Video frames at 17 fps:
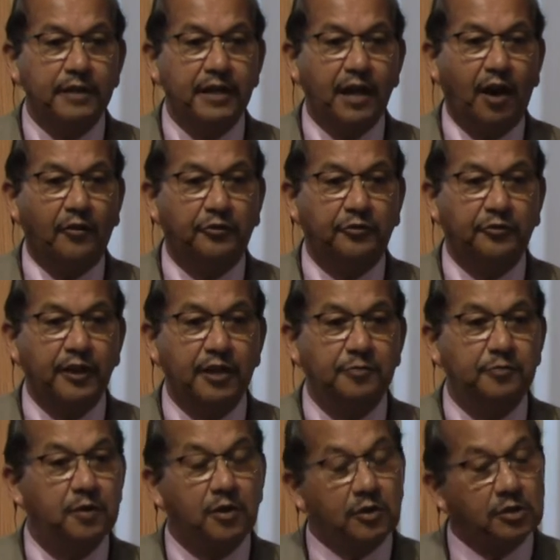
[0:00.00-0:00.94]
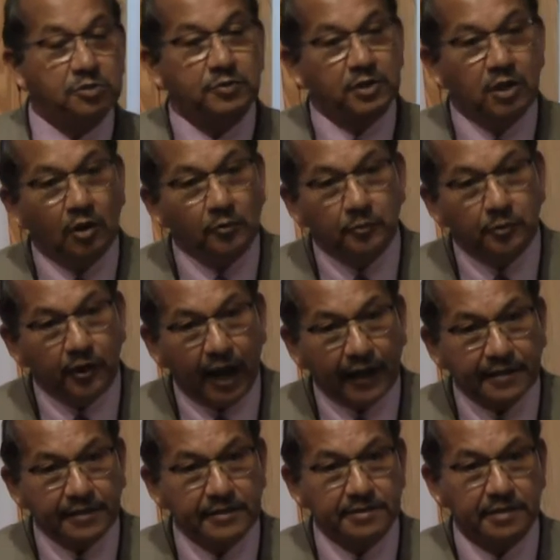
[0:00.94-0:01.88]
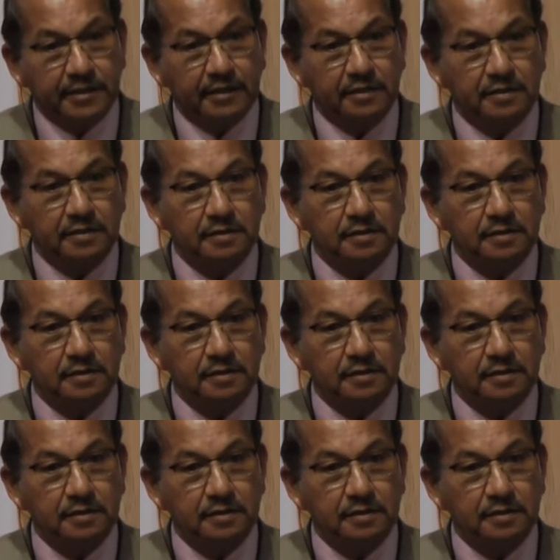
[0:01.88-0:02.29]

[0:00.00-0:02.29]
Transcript: in our faith because we don't practice it.